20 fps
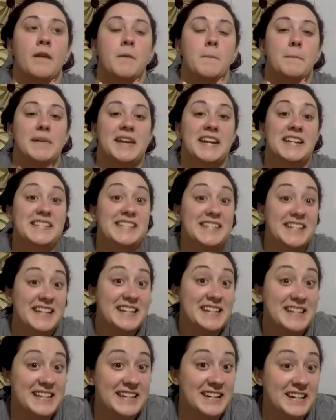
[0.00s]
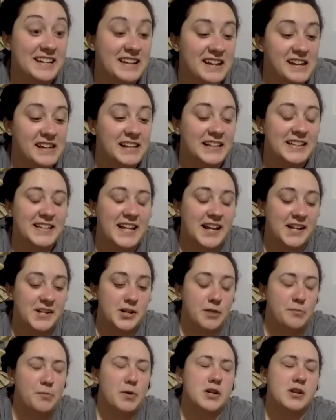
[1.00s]
but I did catch
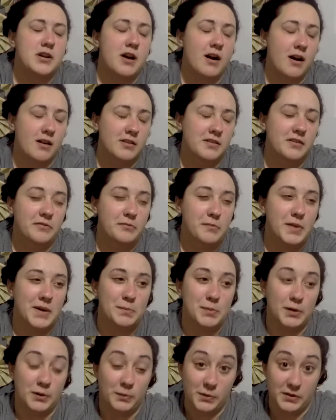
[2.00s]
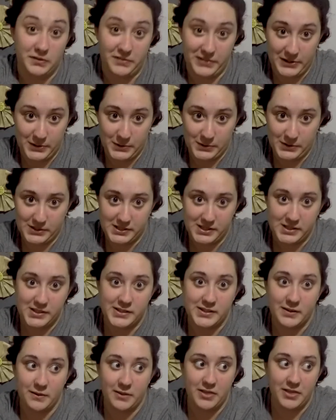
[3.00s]
up on all of my book reviews,
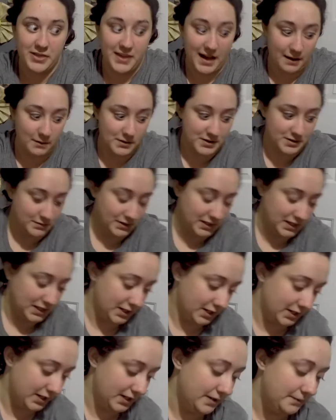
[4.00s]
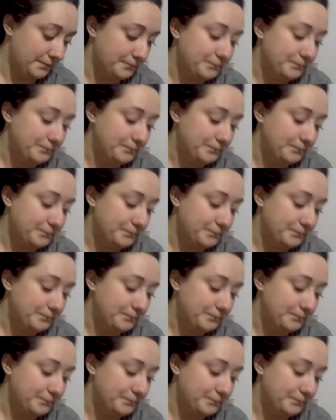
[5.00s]
so that was really good.